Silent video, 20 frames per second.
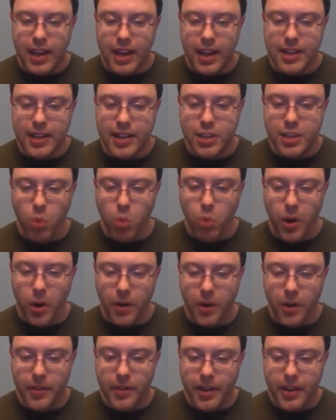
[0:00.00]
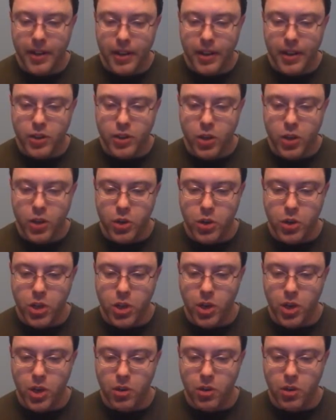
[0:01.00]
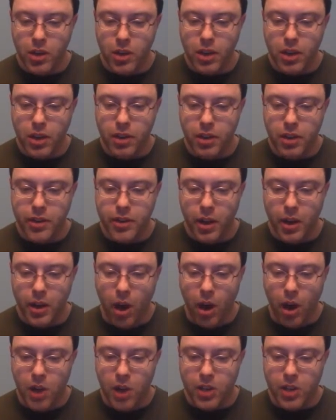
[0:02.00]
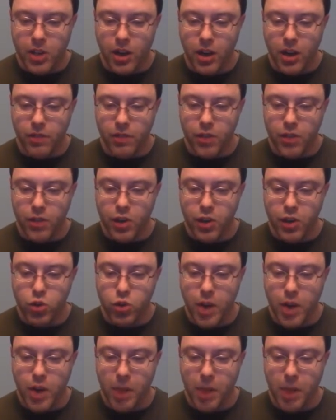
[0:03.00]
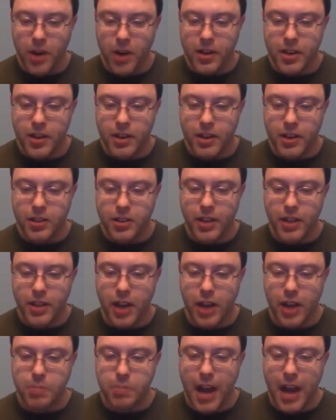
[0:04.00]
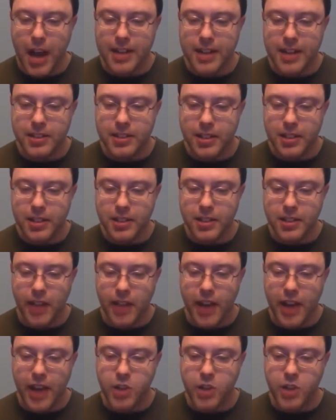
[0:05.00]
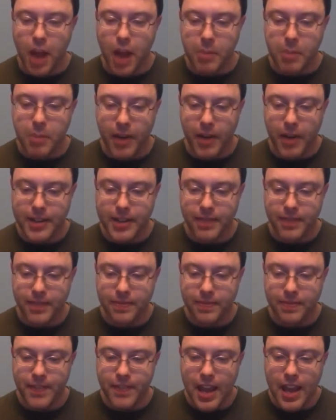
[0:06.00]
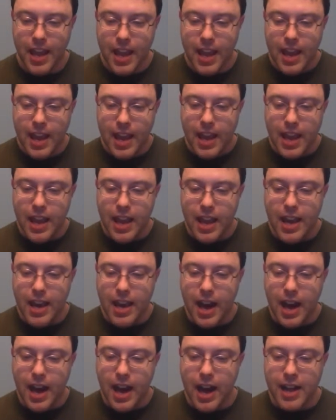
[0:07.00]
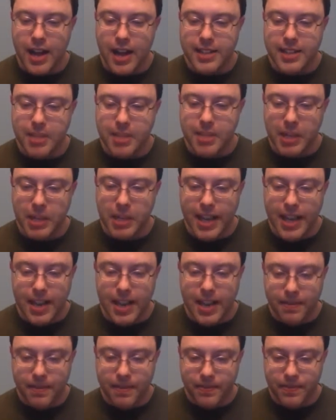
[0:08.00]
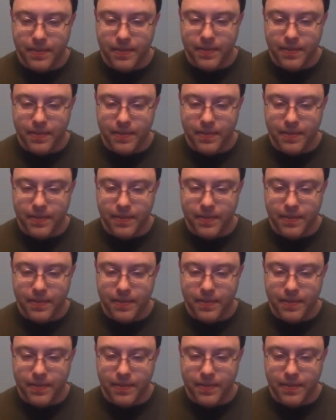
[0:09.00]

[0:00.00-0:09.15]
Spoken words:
In this world, due to the laws of trademark slash patent slash copyright, in a simile,